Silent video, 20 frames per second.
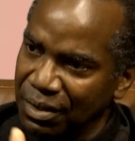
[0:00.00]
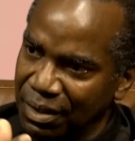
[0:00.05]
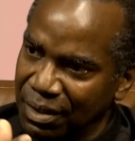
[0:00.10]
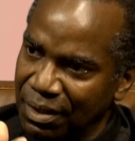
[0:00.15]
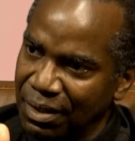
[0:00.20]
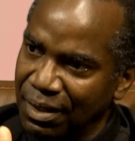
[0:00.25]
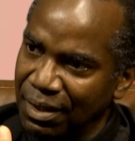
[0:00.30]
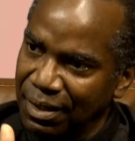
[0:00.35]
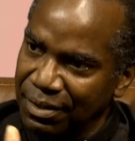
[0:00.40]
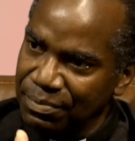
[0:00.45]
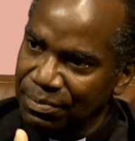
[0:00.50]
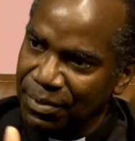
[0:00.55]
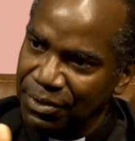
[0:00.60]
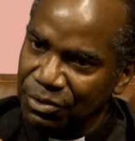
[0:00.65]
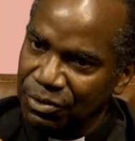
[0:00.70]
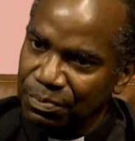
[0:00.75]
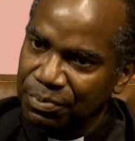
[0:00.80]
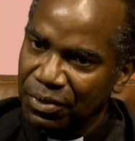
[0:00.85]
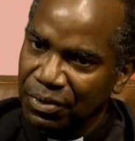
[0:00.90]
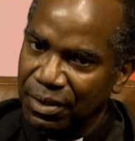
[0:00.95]
getting as
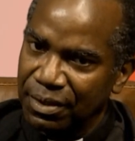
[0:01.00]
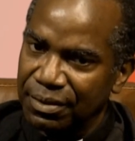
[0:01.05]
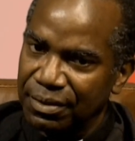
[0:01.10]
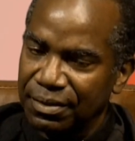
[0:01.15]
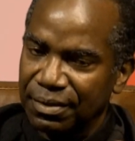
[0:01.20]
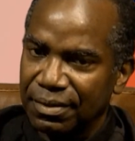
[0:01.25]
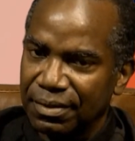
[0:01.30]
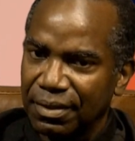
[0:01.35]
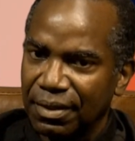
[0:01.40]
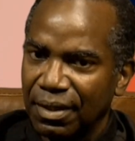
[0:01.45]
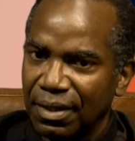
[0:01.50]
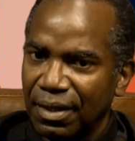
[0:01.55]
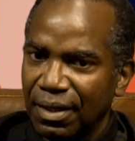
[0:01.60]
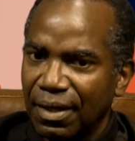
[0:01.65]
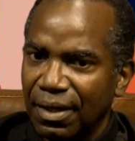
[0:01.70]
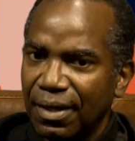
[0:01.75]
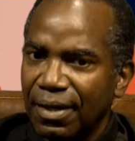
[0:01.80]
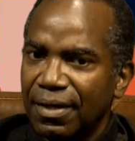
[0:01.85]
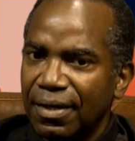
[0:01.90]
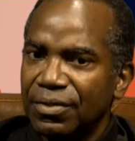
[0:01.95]
much press.
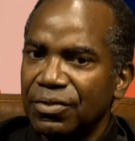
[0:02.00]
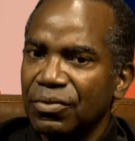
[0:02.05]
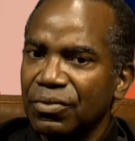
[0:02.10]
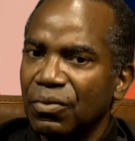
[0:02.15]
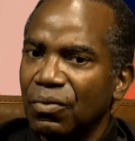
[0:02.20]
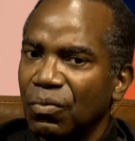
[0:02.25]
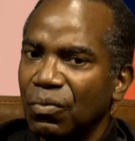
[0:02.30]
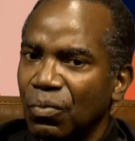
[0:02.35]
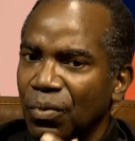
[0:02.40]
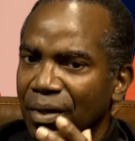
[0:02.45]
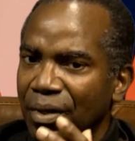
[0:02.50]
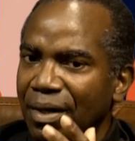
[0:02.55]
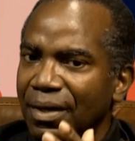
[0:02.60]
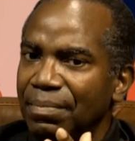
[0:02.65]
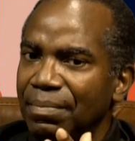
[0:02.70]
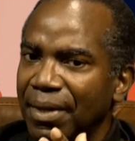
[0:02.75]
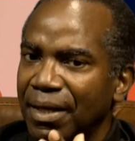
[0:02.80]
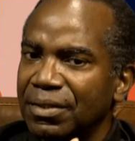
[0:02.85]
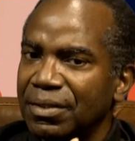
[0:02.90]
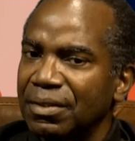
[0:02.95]
So what I
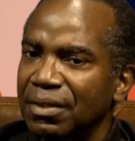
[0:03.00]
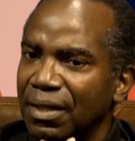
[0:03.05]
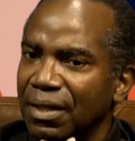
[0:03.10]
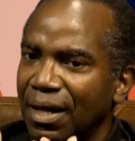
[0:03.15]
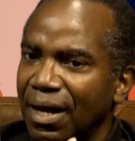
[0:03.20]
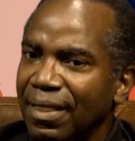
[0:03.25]
imagine that,